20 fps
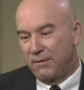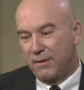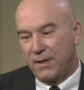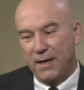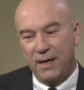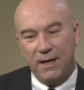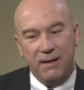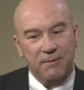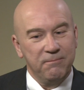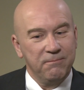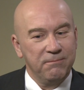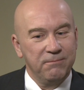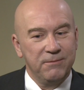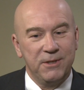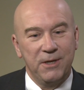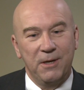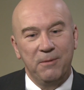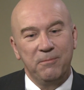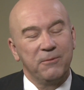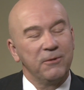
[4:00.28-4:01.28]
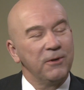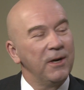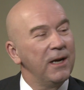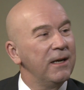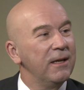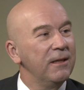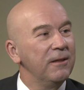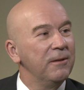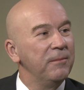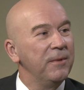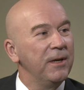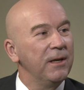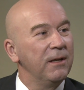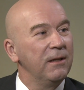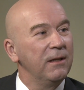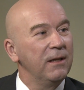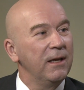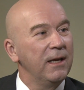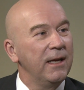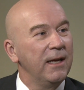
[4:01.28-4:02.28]
They jumped right in the
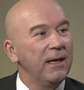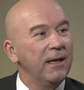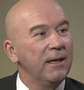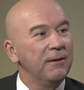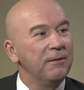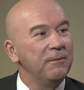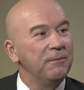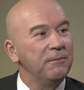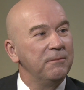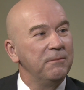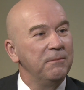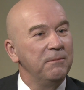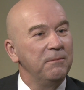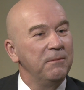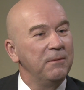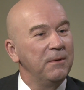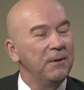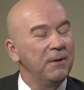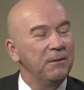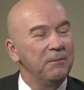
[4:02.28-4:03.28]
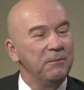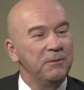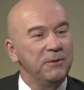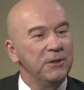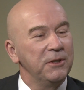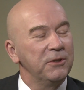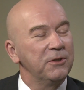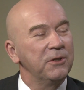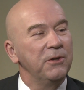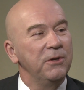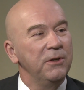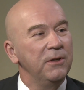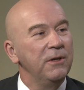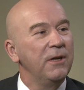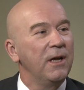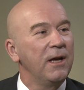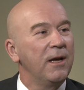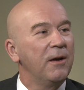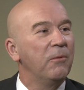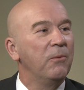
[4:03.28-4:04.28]
middle and just could
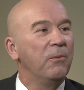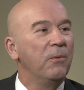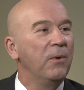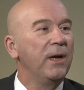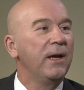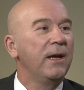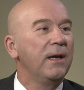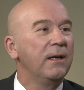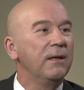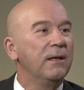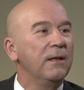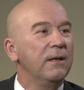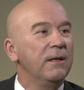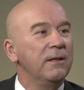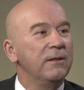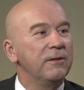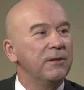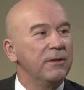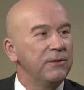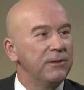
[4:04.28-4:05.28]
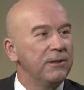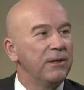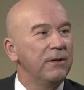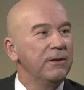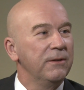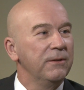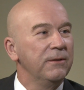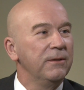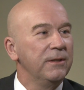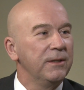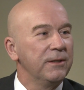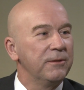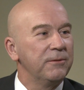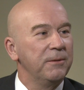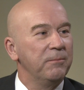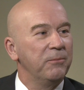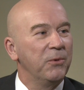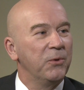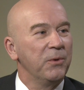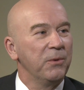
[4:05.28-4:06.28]
not wait to start doing this
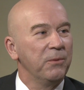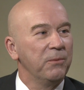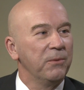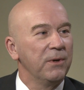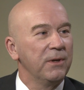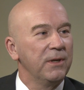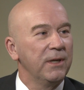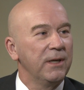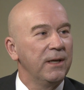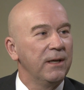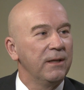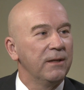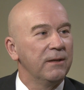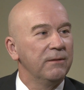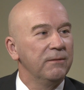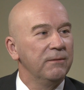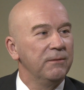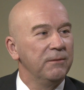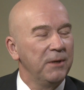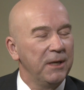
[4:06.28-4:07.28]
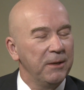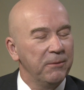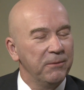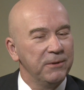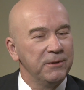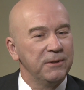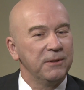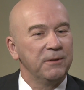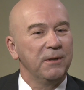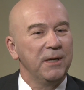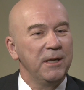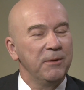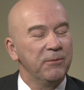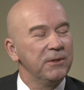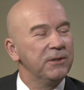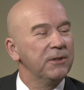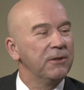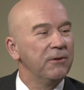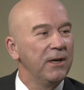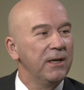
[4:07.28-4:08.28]
important work together. It
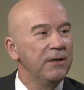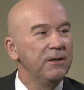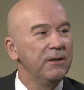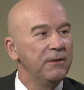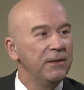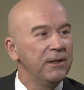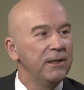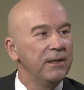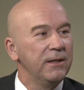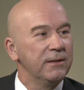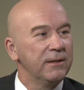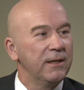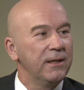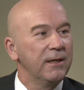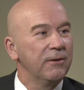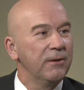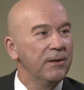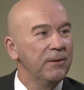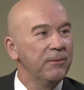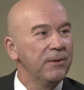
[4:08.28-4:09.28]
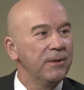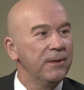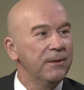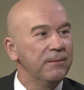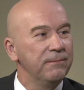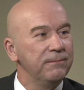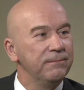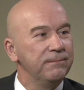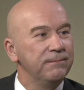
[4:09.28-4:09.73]
was a great 2 days. I agree with you.